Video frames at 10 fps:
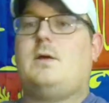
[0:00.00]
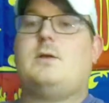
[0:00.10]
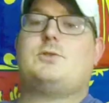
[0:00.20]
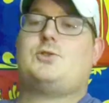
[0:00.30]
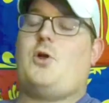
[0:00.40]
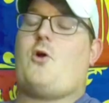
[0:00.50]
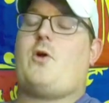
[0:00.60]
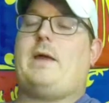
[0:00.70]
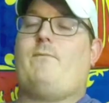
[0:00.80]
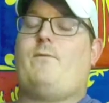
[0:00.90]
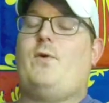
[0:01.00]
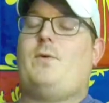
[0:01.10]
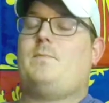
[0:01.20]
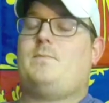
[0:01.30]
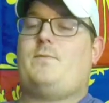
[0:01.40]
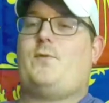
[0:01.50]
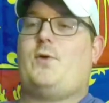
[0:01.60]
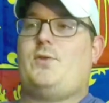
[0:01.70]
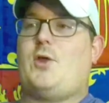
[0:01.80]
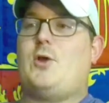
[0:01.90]
Sorry, for
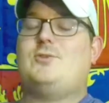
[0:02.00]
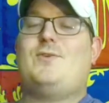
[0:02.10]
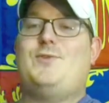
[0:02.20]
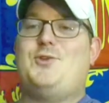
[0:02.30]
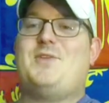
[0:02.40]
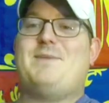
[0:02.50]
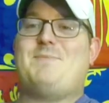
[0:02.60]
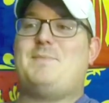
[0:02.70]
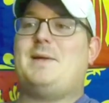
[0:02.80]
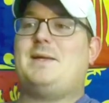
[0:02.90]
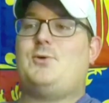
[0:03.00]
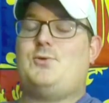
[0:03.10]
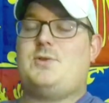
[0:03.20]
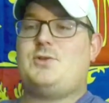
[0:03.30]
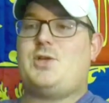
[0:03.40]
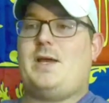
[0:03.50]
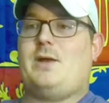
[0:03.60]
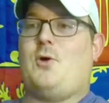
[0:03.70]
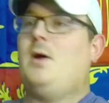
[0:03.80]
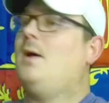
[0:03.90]
for those of you that may be new to the
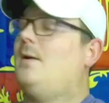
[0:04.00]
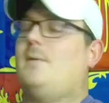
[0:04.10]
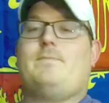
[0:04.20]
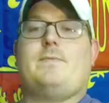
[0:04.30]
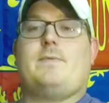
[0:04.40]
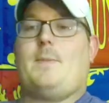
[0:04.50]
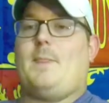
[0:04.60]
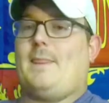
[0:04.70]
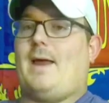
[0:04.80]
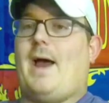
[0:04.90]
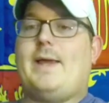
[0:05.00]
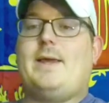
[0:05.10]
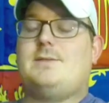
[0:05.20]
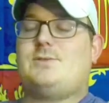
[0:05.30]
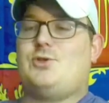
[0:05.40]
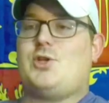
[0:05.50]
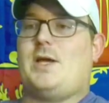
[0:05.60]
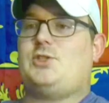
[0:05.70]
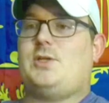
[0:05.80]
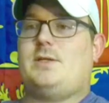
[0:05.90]
channel, I get
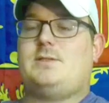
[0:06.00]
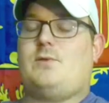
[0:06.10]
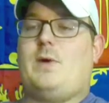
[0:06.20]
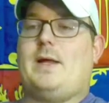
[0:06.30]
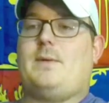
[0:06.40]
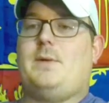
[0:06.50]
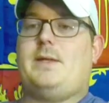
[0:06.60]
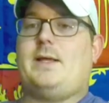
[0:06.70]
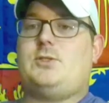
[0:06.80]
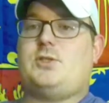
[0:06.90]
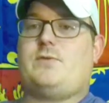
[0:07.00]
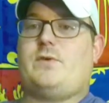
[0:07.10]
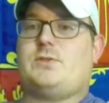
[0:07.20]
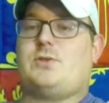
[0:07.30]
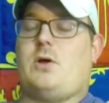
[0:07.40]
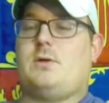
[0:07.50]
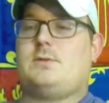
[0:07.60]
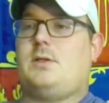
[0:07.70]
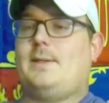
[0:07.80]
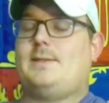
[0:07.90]
suggestions and recommendations for
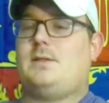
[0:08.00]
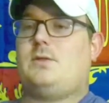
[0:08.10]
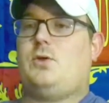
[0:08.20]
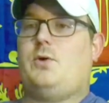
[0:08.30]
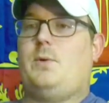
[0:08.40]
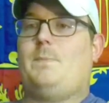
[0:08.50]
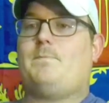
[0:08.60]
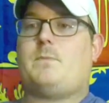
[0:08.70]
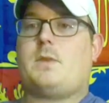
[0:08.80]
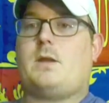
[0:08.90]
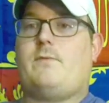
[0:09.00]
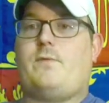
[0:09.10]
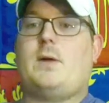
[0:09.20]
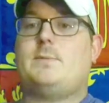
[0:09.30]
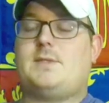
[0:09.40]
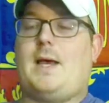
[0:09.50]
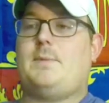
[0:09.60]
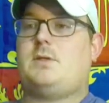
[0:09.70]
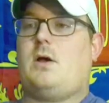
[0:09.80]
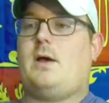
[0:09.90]
songs to listen to from
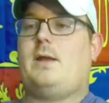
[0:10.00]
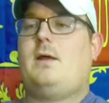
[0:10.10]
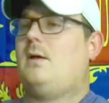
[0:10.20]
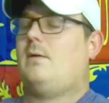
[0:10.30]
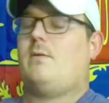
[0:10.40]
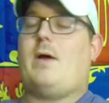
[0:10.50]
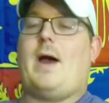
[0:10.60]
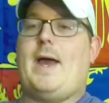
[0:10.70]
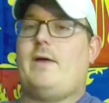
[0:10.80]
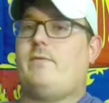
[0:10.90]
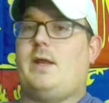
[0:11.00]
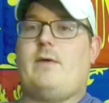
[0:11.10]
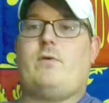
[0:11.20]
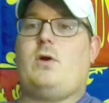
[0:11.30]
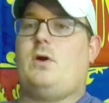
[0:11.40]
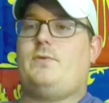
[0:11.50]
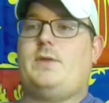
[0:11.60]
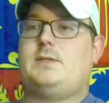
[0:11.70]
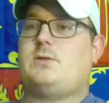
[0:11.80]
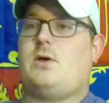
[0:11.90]
Sabaton. I have never heard
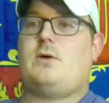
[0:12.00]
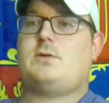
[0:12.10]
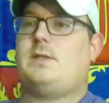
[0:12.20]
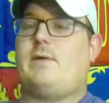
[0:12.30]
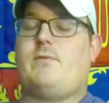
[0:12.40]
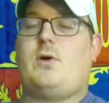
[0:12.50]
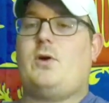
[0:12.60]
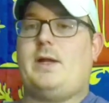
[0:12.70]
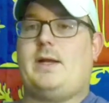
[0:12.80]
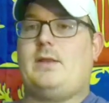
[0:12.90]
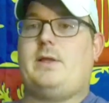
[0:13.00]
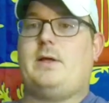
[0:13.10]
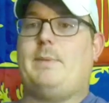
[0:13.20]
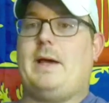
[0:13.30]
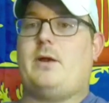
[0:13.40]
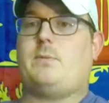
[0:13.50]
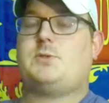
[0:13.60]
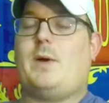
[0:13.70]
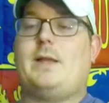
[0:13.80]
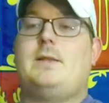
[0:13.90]
these songs, never heard anything about them.
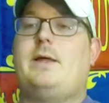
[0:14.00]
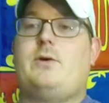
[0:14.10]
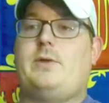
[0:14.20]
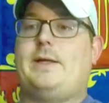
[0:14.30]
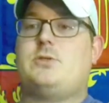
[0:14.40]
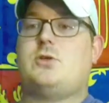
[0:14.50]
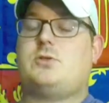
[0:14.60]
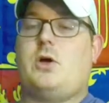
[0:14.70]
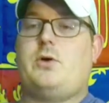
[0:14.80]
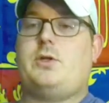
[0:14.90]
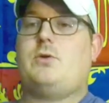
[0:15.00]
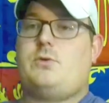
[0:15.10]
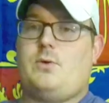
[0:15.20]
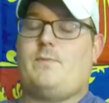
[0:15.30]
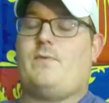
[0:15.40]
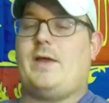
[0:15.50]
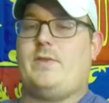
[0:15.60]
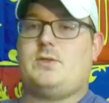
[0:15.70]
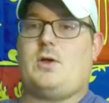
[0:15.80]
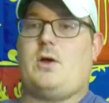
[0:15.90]
So I literally just go to YouTube, find
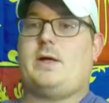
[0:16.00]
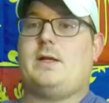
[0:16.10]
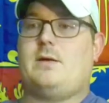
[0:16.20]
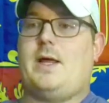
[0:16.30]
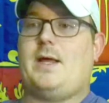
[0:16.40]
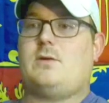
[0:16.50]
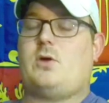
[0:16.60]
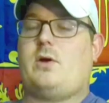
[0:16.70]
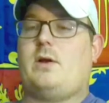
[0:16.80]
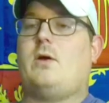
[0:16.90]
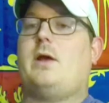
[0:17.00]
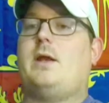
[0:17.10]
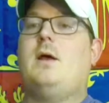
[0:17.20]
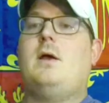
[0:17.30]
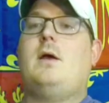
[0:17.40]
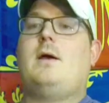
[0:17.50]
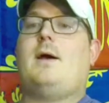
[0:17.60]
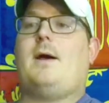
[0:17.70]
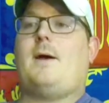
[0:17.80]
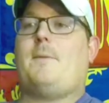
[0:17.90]
the song, and, and turn it on.
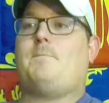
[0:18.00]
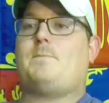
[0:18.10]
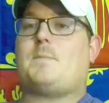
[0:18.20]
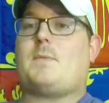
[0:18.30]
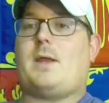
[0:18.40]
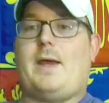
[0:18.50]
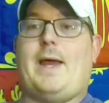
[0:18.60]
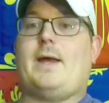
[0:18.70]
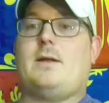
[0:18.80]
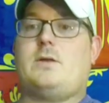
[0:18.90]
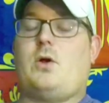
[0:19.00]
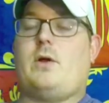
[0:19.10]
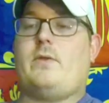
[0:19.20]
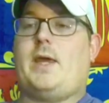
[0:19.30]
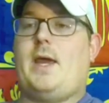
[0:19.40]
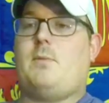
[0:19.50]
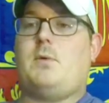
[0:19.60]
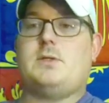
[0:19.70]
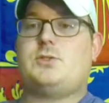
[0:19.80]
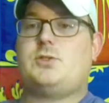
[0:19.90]
Um, and turn on the
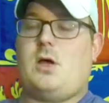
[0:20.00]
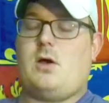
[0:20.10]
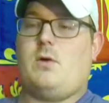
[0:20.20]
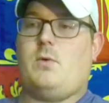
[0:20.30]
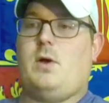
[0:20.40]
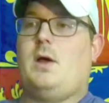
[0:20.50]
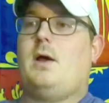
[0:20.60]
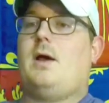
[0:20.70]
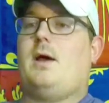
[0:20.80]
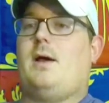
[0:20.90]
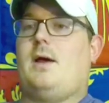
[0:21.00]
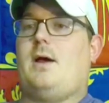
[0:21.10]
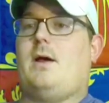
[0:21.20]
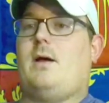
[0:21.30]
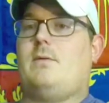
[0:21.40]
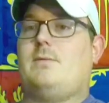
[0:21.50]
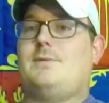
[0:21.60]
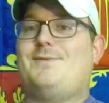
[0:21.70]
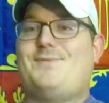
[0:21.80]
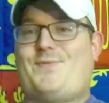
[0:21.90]
camera. So, uh,
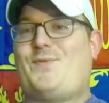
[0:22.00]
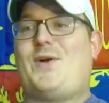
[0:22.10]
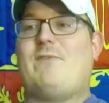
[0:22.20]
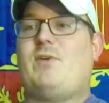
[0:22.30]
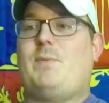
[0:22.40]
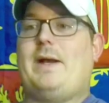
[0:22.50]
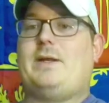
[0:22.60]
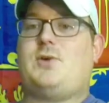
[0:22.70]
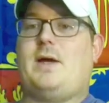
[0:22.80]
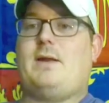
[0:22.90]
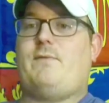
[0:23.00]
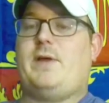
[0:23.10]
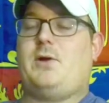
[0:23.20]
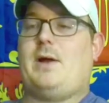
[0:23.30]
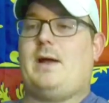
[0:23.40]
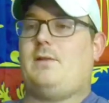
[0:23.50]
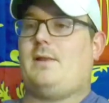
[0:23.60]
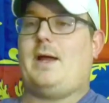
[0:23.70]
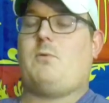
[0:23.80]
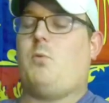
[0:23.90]
for everybody trying to figure out
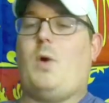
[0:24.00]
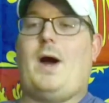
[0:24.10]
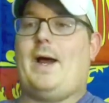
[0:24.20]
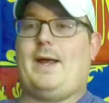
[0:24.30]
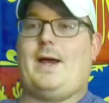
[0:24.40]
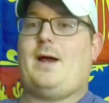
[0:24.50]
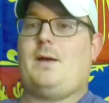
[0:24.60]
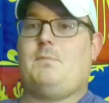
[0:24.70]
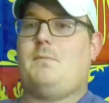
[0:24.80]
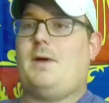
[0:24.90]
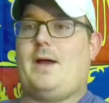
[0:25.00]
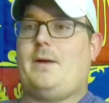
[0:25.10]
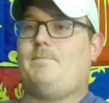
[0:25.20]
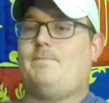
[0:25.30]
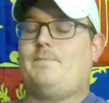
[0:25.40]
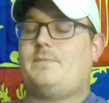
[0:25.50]
like why I'm I'm